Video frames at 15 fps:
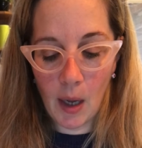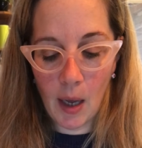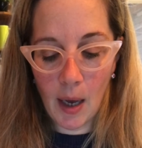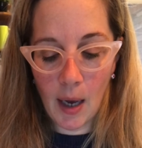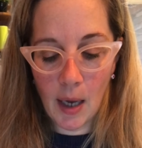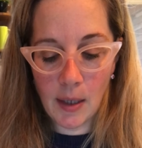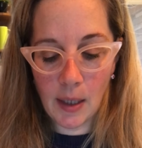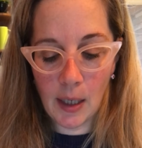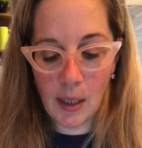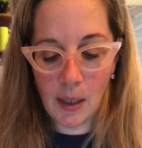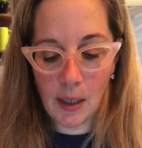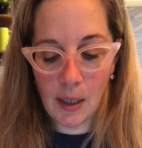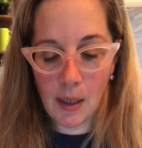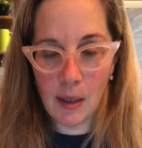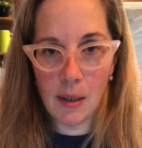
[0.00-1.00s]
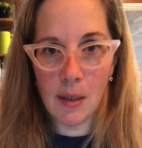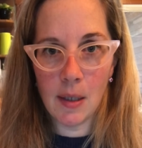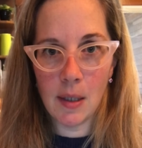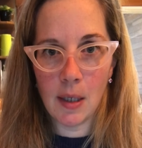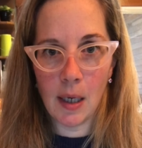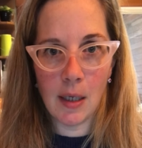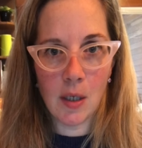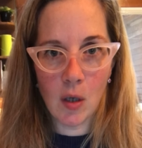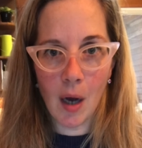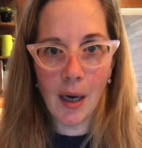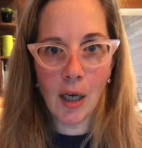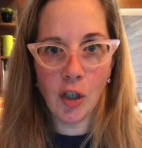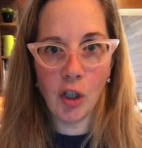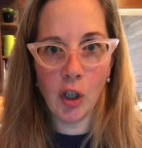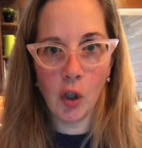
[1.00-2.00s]
And it's not
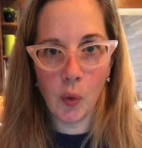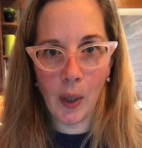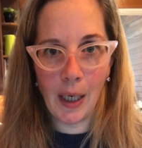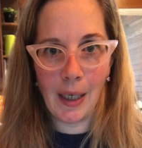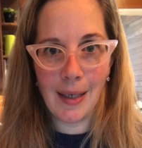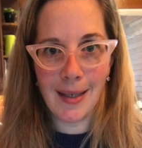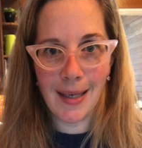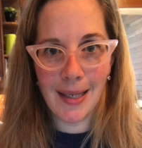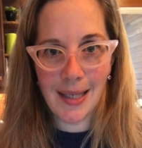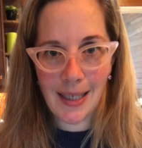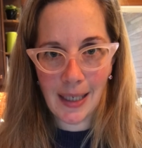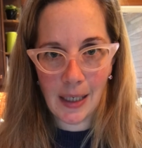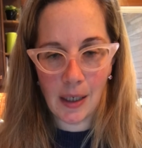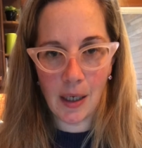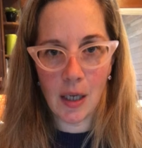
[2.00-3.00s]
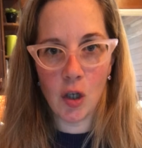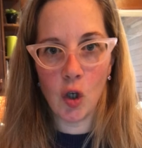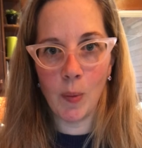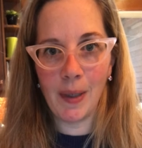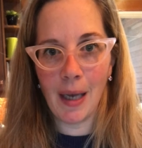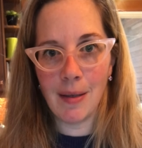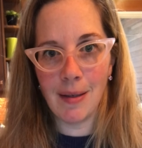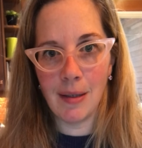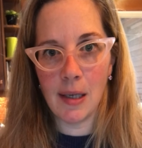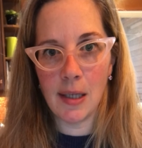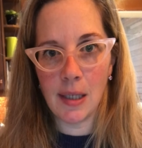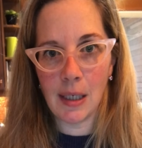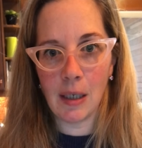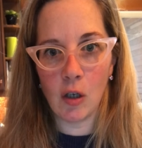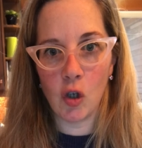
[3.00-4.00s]
actually a grain, it's a seed. And so because it's a
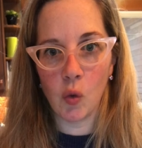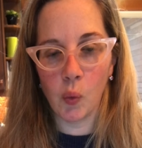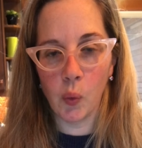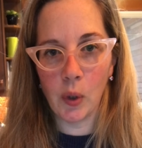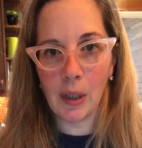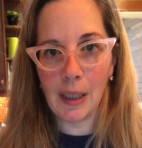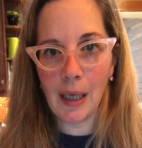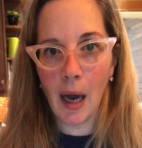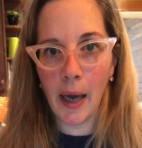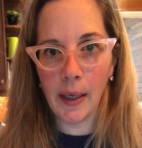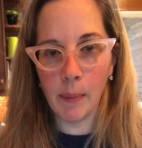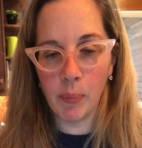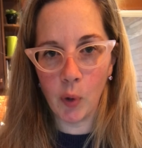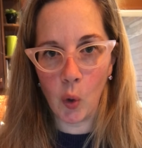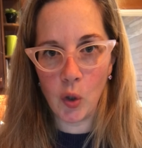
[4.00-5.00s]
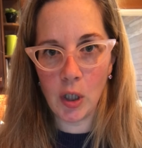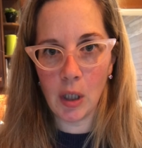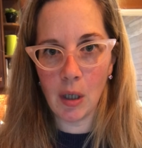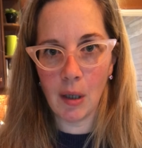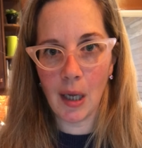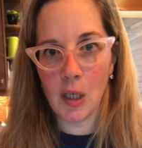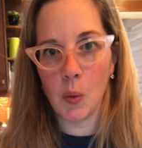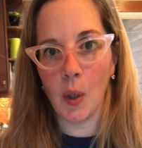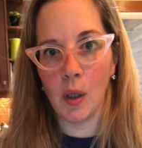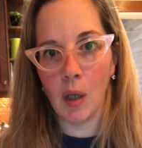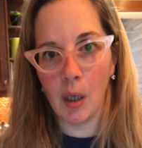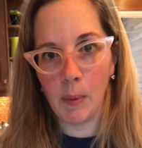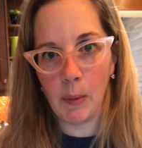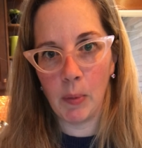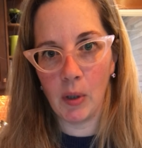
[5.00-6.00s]
seed, it's really high in protein, and that's why a
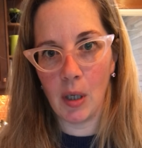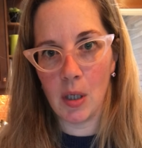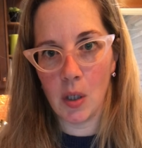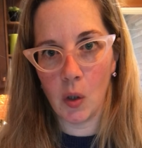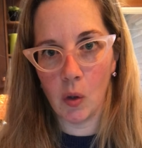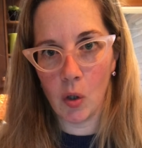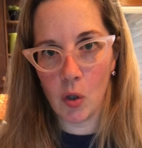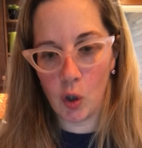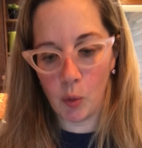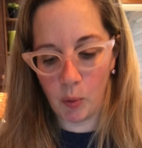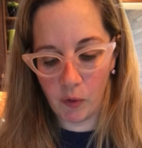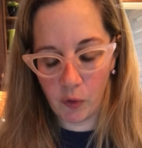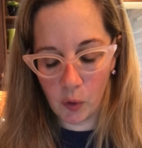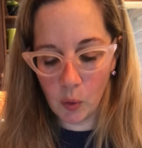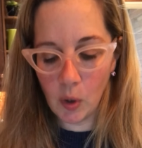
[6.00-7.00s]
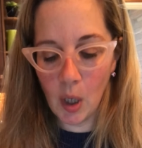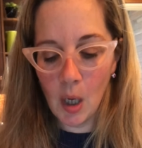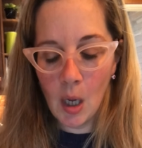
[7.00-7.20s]
lot of people consider it a superfood.